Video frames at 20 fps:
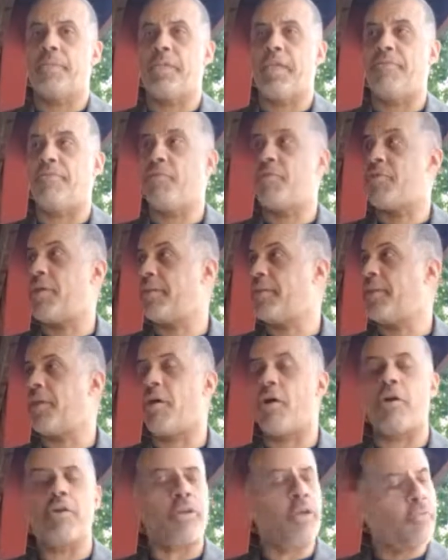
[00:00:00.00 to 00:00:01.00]
If you think they
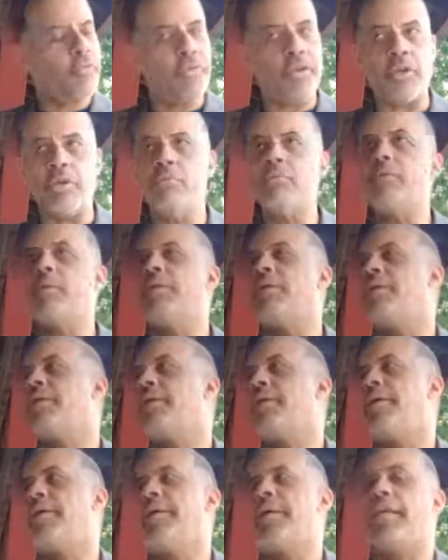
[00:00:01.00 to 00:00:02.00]
are, good for you.
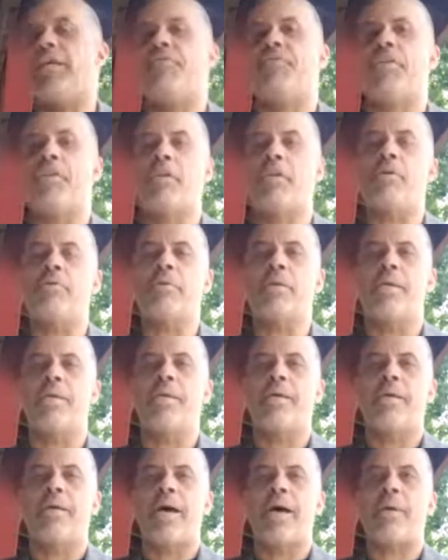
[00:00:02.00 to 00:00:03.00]
If you don't,
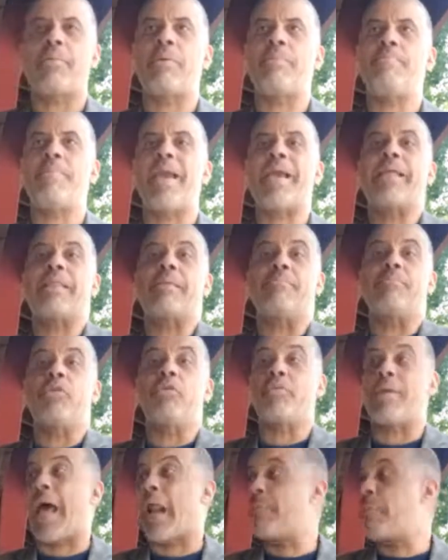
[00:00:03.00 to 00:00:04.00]
how do we make them
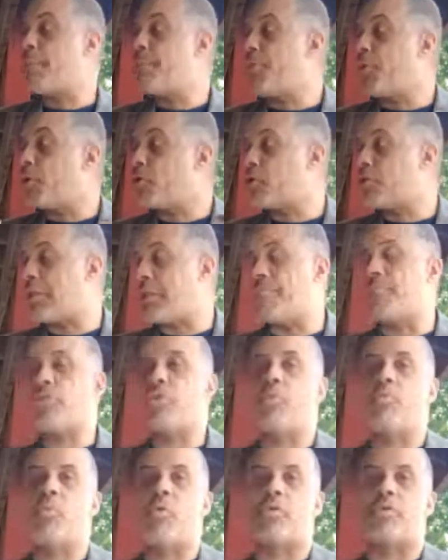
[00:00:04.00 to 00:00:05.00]
do that? How do we push them
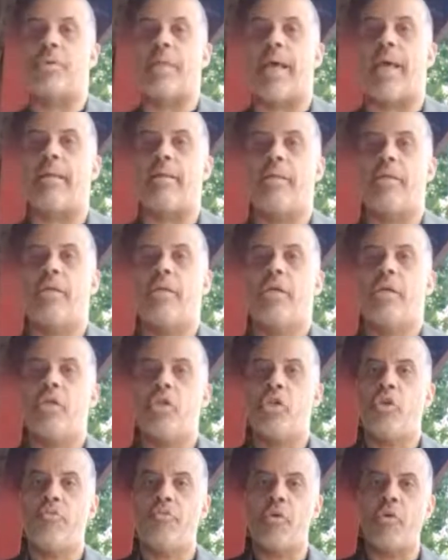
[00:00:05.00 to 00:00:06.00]
towards that?
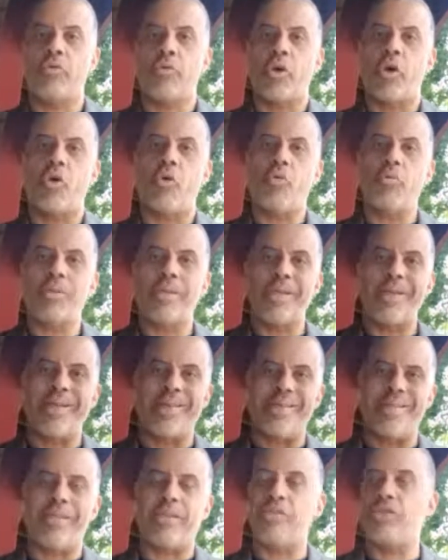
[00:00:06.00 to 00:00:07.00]
You vote gold
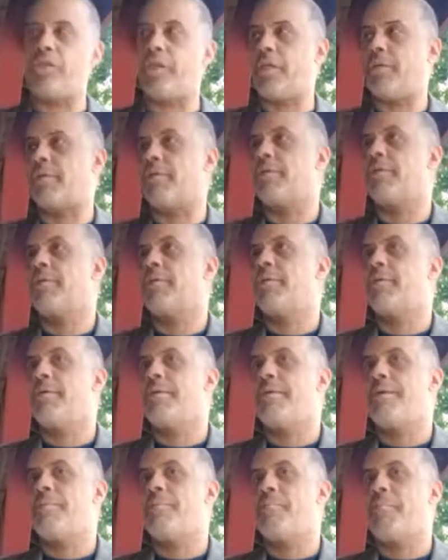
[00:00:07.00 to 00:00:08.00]
this year.
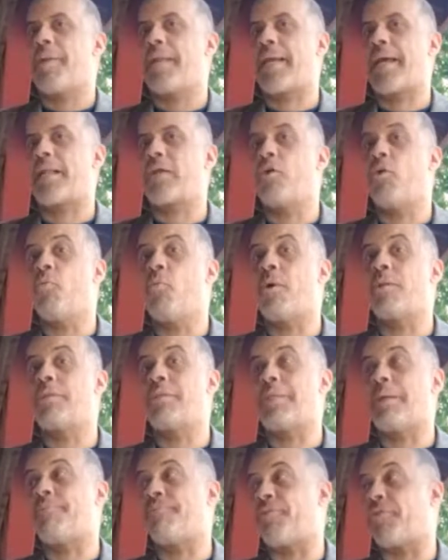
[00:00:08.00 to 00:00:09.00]
They got to go one
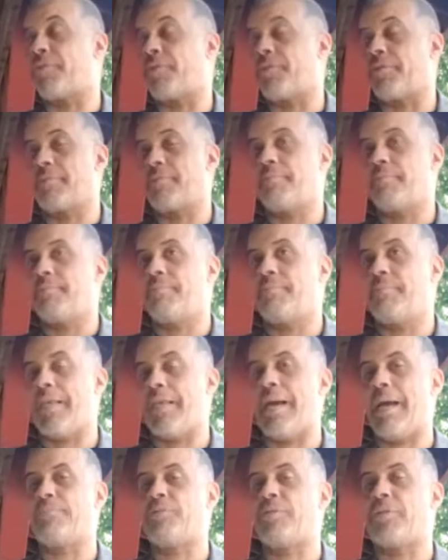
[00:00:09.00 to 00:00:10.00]
step further.
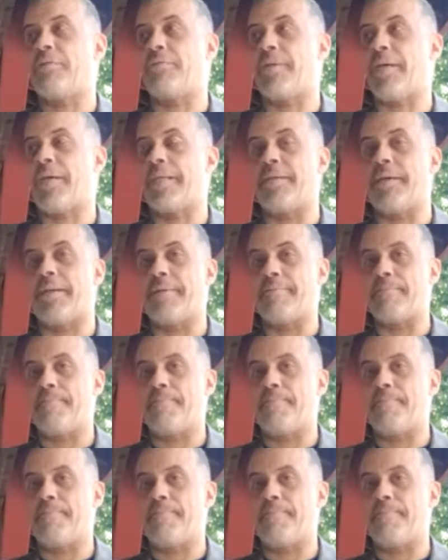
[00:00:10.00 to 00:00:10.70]
Yeah, I'm still not done.